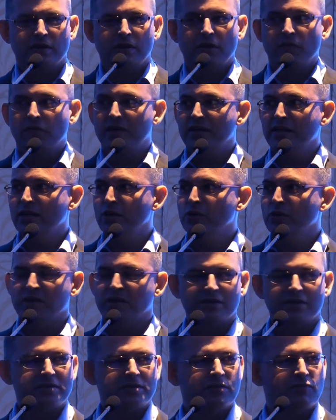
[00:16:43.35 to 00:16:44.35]
When I look
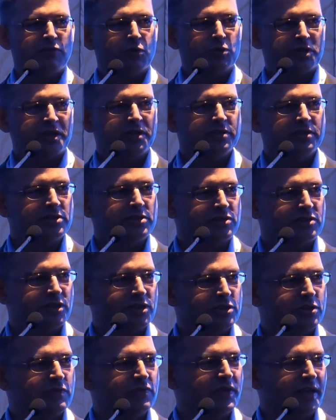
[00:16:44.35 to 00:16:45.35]
at the 14
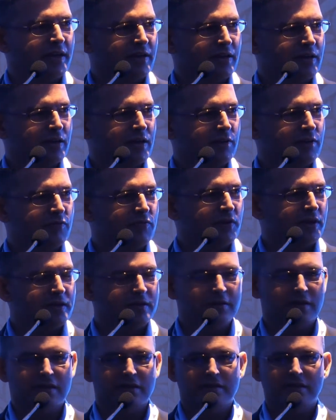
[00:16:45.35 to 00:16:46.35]
districts of Kerala, I
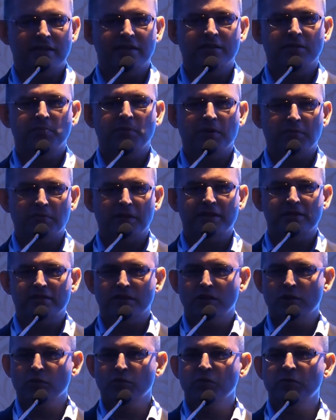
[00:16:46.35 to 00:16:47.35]
find that in the public
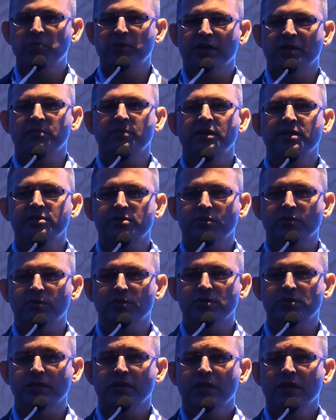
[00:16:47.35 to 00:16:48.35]
lower primary
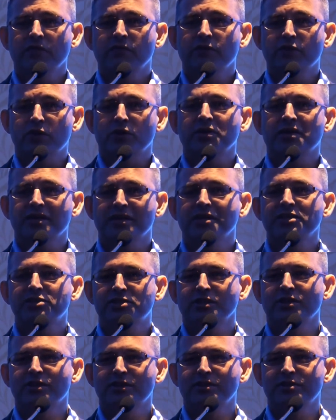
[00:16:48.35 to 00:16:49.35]
schools, we are not getting
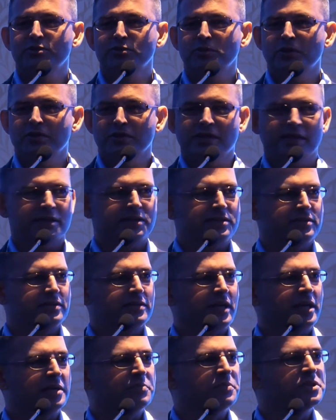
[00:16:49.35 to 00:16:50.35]
children to get
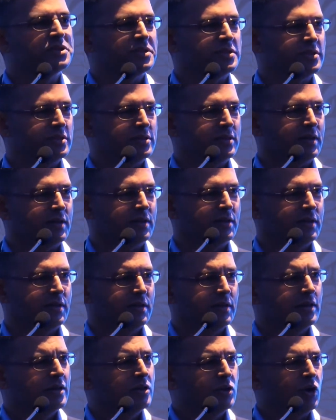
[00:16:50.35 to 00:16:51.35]
admissions there.
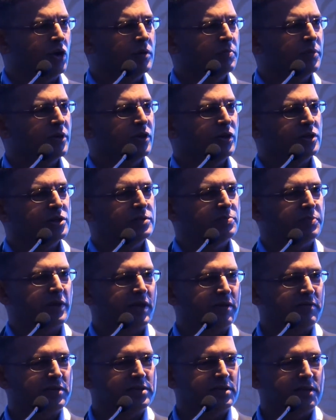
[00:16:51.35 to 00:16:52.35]
Not because
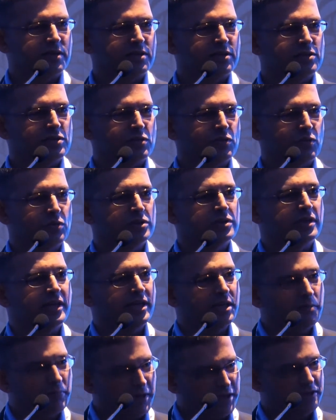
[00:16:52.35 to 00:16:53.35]
private sector schools are
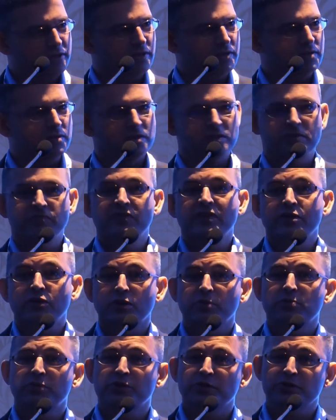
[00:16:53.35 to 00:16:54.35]
any better. We are
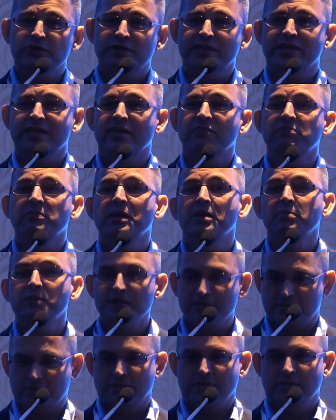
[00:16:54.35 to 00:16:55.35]
not producing enough
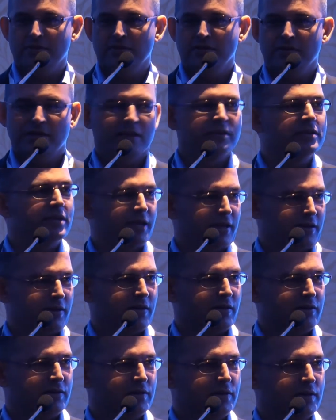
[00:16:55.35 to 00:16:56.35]
babies in
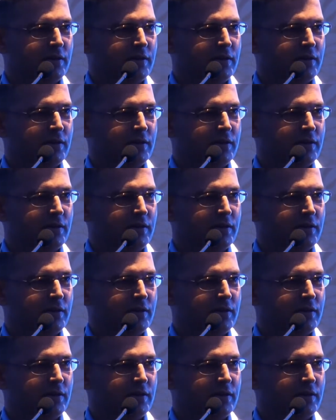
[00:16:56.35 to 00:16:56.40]
Kerala.